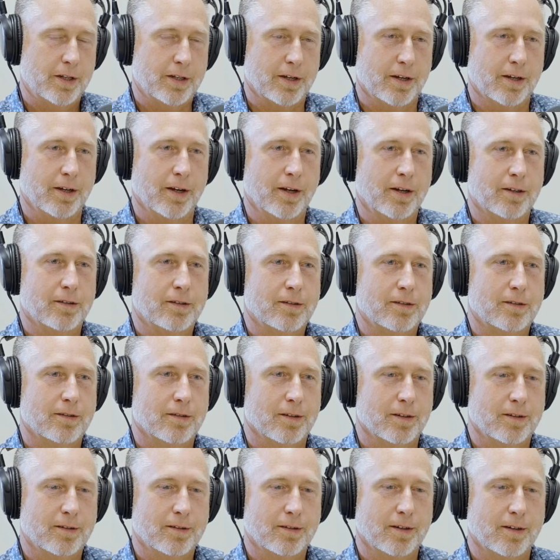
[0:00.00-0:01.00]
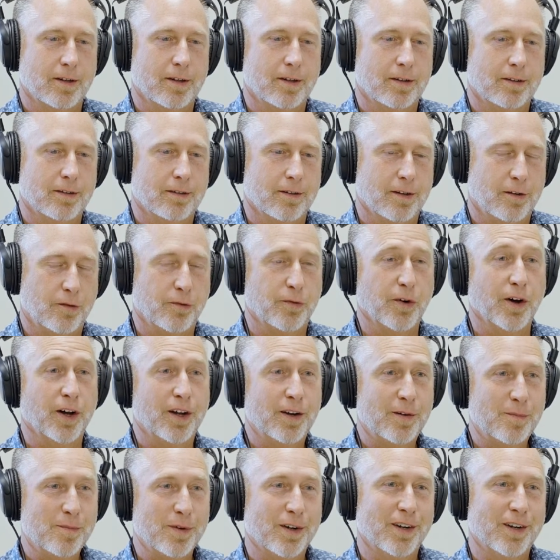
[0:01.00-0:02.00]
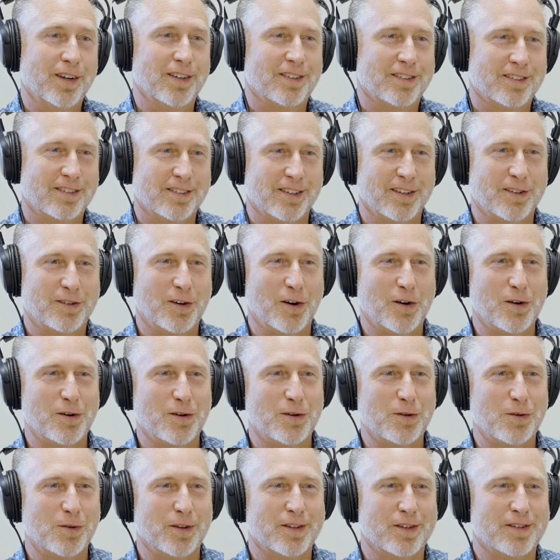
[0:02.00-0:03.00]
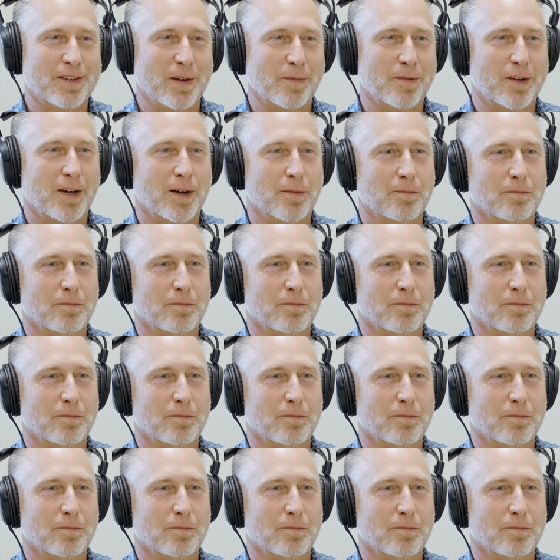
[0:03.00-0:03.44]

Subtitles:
that. Yeah, it's fun, but it's hard too at the same time.